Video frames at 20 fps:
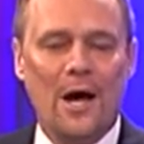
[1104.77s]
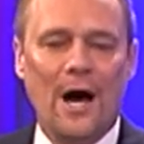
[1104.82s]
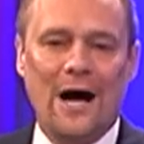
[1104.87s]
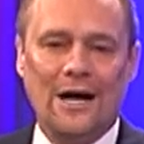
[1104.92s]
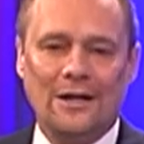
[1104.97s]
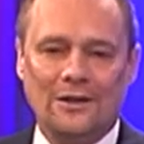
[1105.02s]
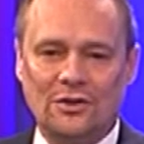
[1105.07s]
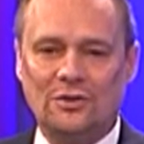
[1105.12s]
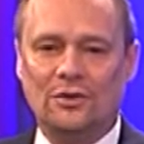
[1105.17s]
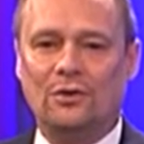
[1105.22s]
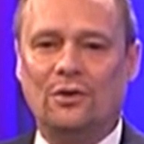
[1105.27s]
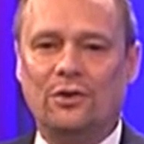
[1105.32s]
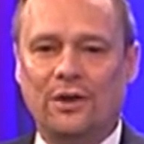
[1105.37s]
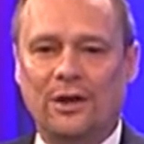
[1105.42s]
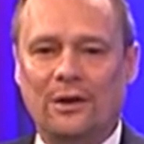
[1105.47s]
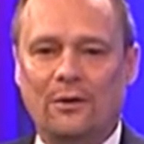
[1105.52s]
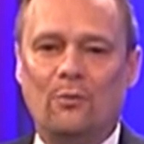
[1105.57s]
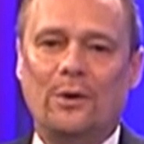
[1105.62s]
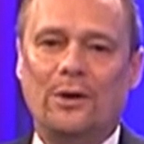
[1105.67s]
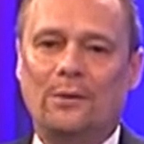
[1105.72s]
I still
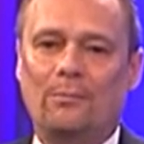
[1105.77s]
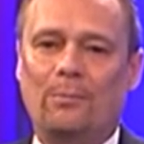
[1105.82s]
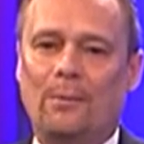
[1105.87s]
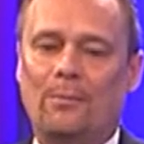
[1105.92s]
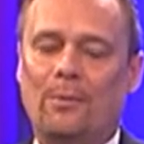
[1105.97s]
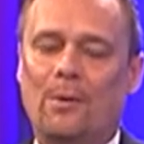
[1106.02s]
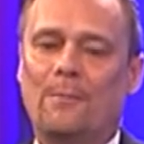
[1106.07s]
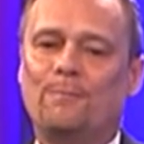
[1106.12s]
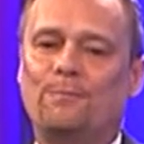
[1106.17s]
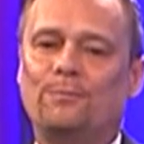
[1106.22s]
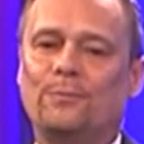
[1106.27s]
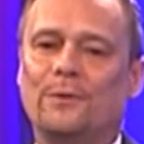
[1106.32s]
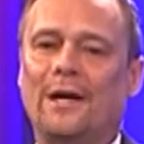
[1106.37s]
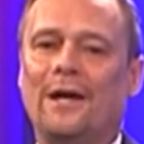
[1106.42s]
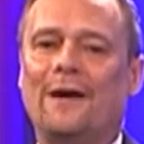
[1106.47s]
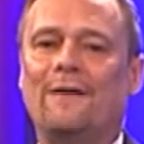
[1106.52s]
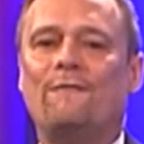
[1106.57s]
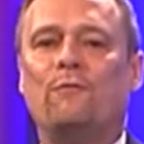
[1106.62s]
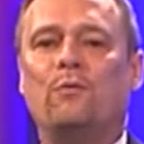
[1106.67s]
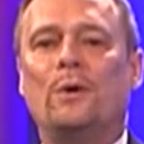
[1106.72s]
think we the people,
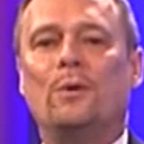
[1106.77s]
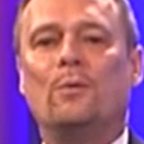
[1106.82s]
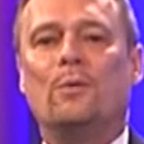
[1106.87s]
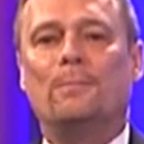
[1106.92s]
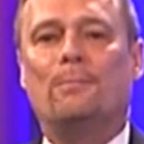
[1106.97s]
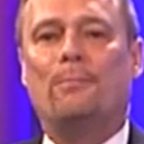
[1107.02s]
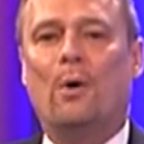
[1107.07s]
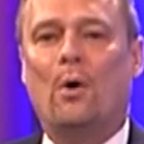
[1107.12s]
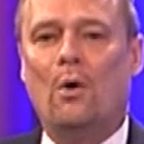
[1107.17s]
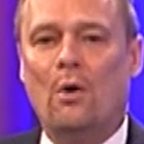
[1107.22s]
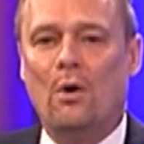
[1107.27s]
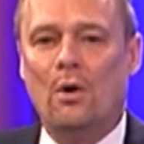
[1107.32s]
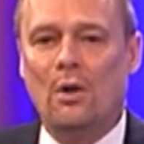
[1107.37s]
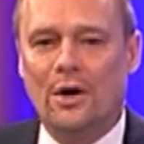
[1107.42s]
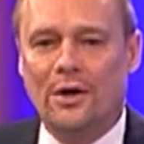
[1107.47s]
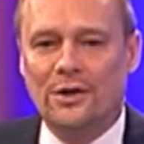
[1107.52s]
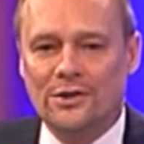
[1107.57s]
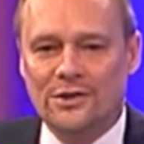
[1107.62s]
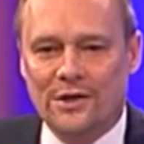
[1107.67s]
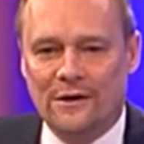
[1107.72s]
if we would pull
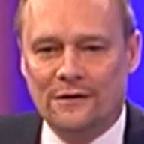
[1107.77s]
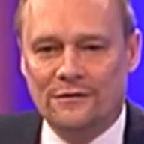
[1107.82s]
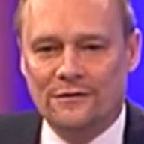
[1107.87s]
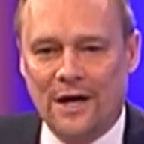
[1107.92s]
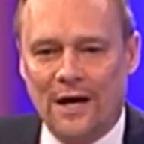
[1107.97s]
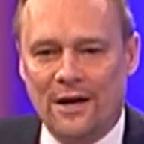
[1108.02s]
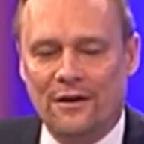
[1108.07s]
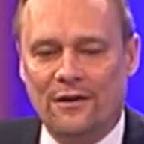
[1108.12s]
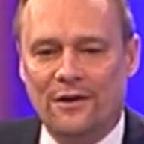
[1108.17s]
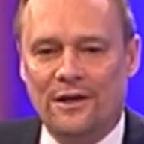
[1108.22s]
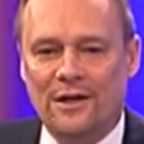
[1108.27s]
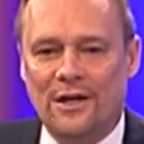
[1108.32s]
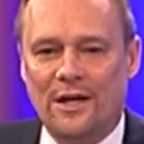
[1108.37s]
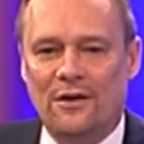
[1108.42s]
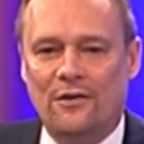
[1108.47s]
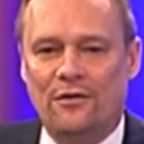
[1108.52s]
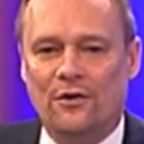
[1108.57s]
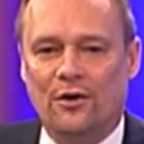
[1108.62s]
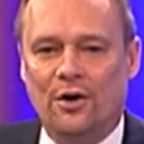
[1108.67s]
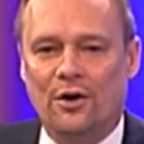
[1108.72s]
ourselves out of the
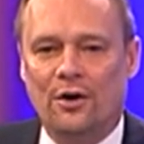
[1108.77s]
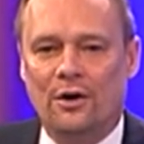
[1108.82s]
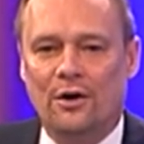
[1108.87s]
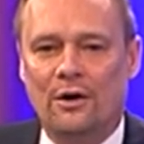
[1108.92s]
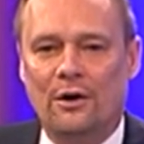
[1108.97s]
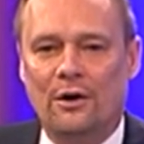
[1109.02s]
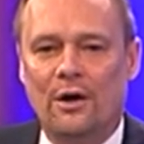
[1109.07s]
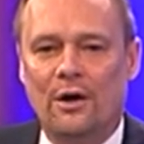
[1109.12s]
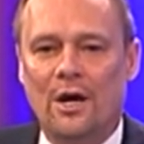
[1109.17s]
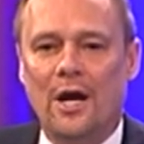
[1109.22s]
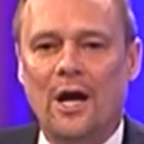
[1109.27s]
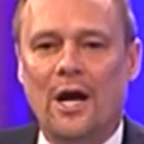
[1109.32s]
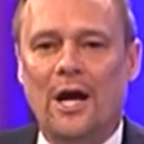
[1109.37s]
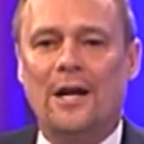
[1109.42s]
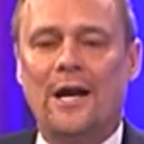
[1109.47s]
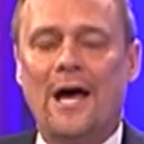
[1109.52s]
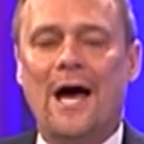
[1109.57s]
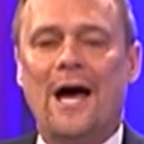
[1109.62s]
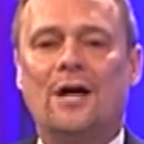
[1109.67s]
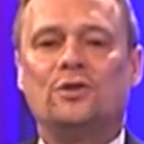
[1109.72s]
ether
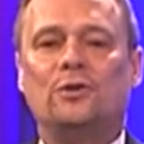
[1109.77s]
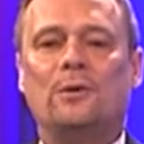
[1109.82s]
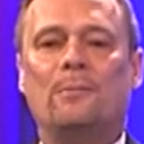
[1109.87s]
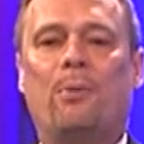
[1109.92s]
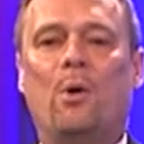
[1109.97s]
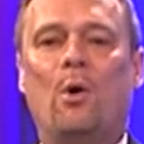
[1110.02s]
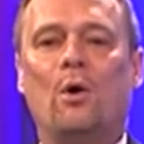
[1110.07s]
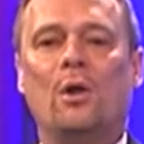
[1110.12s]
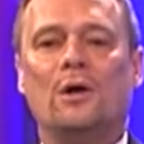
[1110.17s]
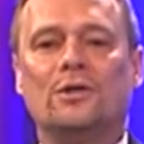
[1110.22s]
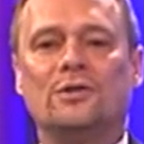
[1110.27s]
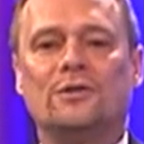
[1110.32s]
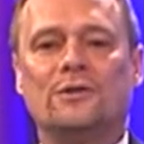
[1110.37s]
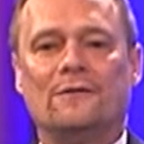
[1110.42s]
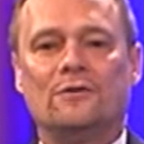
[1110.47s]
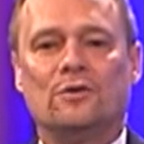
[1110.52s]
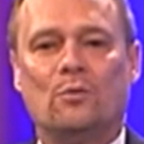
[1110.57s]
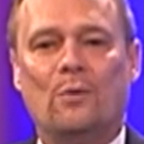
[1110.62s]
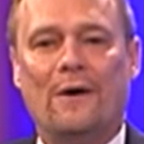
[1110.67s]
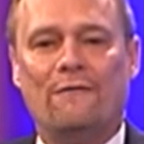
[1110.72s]
and actually pull
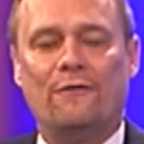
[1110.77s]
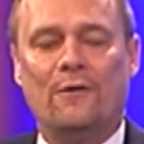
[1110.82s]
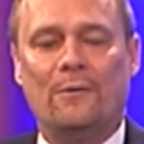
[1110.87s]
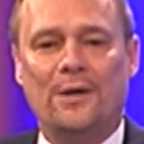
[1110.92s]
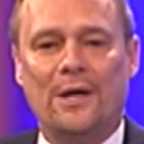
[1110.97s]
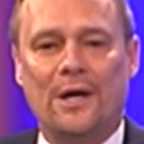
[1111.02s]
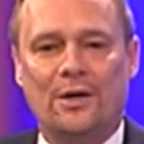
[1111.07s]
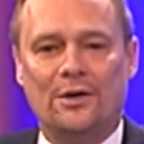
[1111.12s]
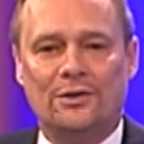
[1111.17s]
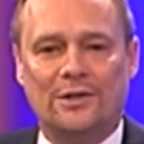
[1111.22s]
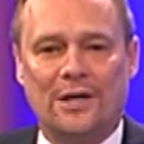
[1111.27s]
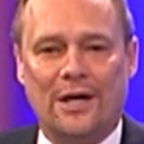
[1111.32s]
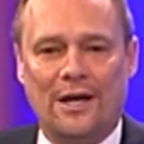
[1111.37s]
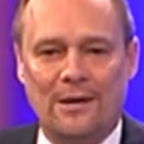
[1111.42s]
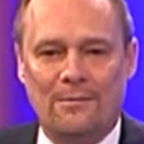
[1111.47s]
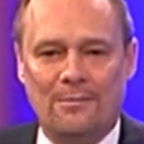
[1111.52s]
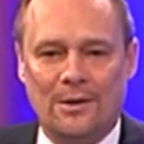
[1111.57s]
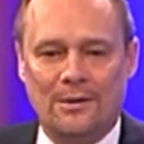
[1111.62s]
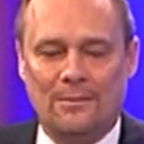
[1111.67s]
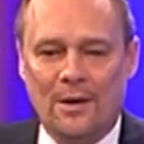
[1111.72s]
ourselves away from the
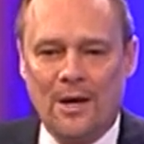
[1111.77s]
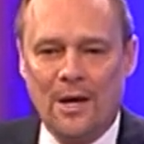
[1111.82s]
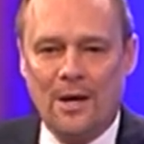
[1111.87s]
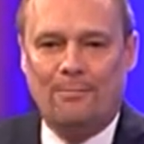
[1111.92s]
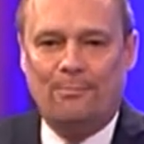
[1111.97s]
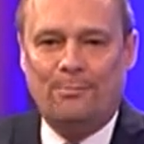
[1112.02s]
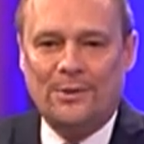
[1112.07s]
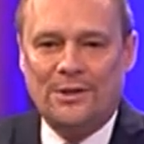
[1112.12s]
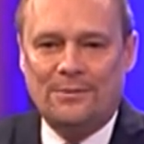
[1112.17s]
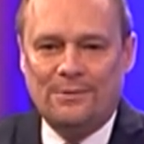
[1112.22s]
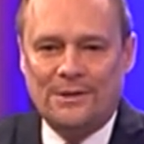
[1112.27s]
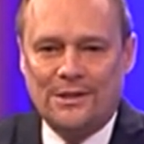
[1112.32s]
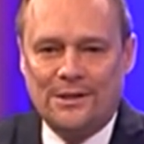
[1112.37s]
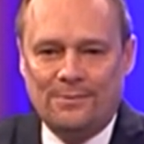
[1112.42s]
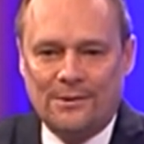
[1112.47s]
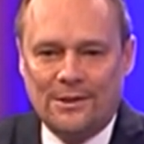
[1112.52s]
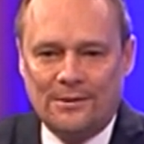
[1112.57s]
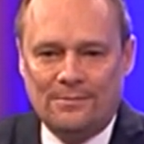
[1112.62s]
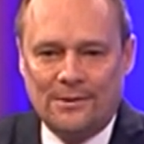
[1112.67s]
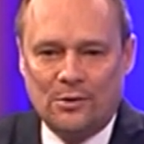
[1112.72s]
entertainment
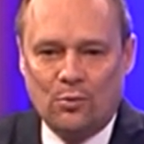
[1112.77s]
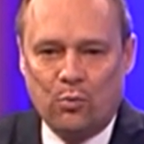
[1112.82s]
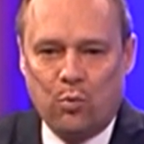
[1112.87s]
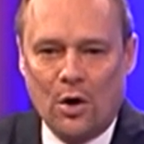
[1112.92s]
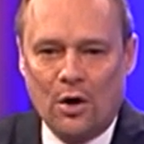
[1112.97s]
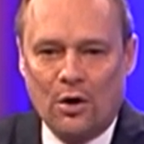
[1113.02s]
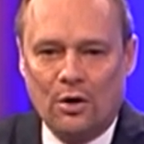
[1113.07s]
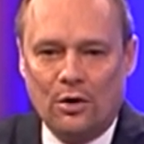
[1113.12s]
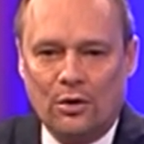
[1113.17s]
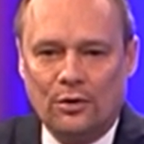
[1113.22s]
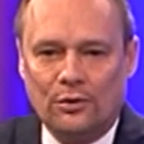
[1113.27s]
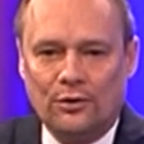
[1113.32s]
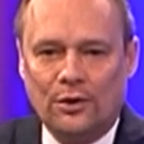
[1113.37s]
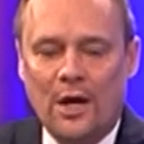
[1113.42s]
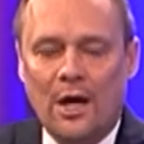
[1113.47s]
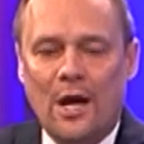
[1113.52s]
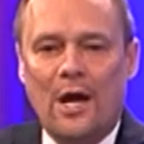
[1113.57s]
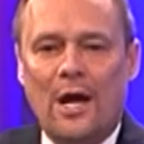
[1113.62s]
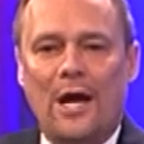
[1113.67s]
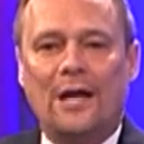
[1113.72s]
world
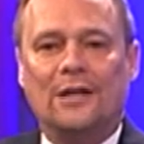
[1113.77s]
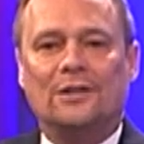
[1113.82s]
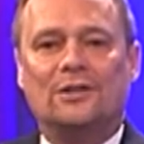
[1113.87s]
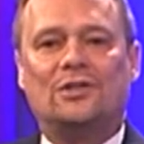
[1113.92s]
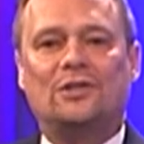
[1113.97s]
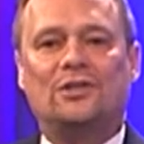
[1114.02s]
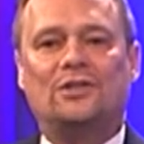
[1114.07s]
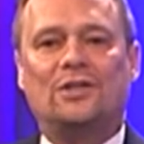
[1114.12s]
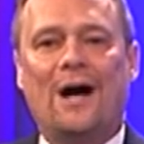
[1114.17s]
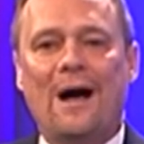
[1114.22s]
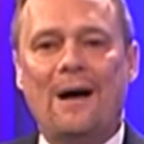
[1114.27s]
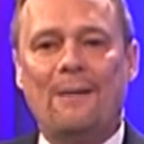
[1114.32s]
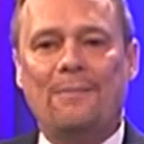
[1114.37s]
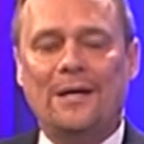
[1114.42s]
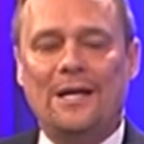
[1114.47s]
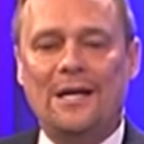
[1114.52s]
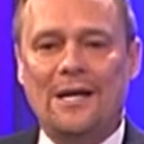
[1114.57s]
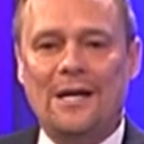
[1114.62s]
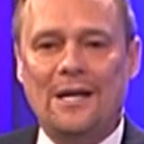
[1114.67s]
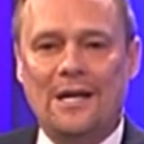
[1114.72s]
and stop
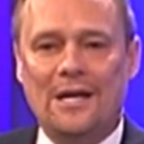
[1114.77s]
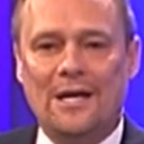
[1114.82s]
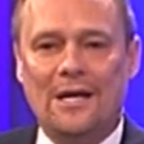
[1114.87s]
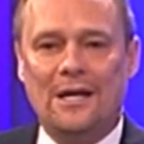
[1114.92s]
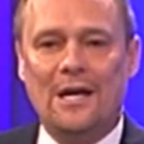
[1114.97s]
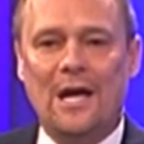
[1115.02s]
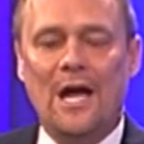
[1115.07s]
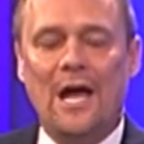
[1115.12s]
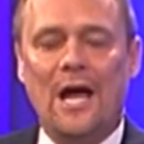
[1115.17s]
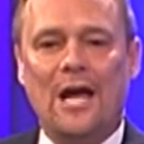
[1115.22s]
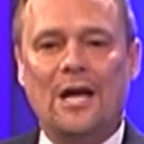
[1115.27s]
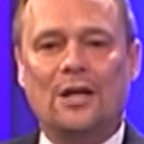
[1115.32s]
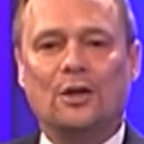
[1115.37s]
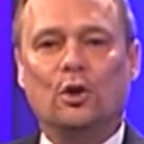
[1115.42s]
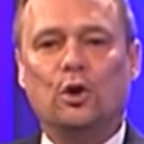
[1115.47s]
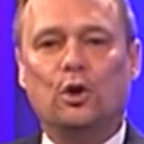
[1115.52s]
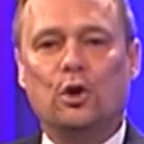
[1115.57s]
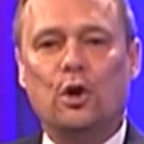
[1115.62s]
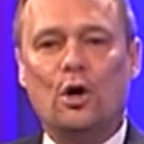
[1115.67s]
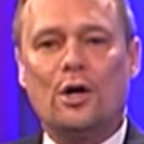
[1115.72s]
eating and
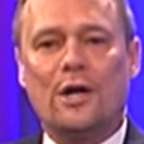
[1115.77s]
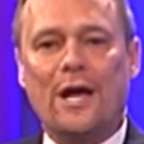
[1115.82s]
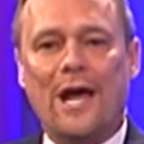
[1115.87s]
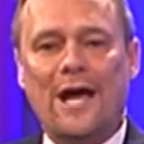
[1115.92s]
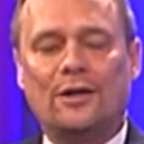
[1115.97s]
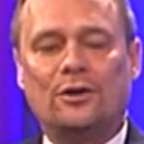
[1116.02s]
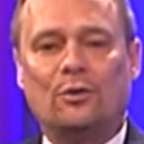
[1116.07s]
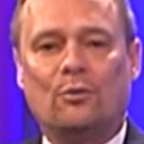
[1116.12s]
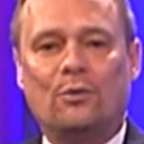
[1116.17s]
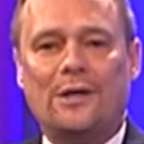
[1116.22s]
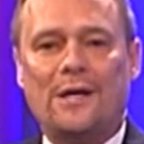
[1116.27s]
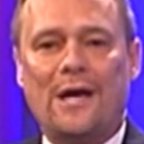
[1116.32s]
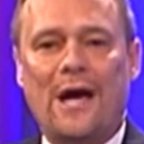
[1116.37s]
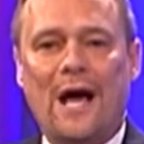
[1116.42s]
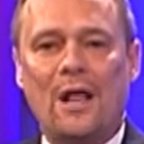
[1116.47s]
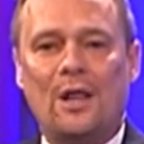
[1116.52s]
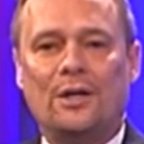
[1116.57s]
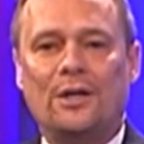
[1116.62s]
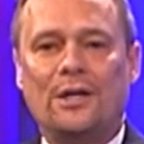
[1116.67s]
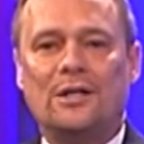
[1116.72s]
look at the
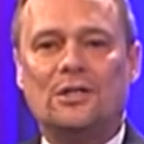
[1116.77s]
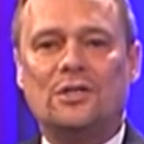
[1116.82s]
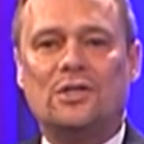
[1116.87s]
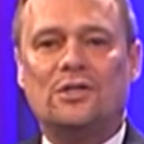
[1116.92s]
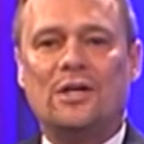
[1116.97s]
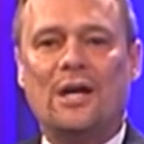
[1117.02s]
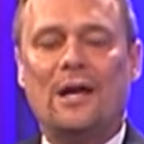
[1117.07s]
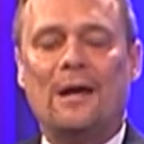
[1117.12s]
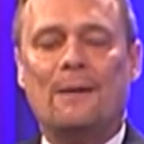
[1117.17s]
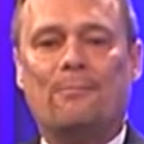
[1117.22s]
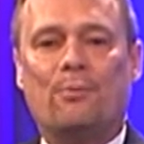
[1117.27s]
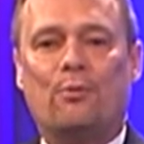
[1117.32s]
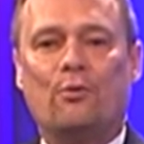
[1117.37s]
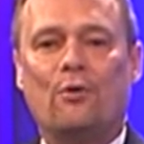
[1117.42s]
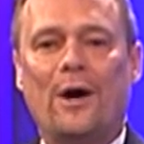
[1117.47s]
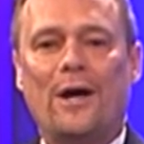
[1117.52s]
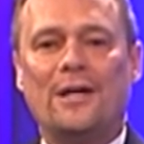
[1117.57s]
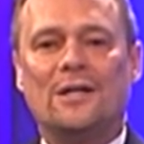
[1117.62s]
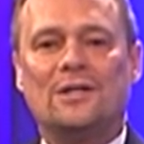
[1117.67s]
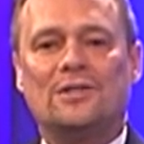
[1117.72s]
reality and say and
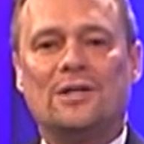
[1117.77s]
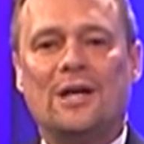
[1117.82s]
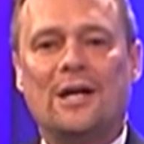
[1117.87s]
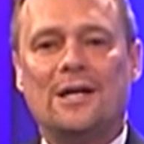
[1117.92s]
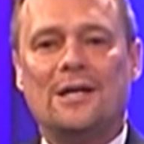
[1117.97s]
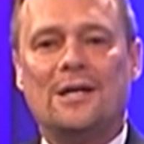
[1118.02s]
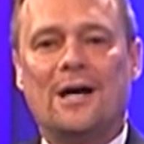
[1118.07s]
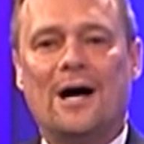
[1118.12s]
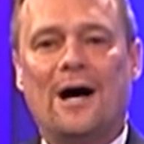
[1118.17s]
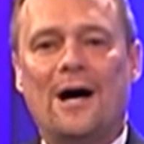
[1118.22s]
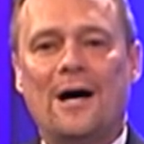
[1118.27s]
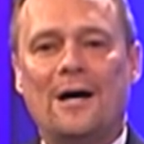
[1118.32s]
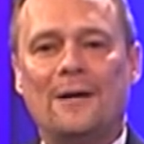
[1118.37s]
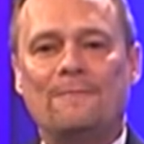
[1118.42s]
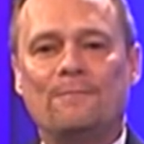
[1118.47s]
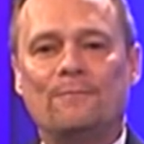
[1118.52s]
pray and say, God,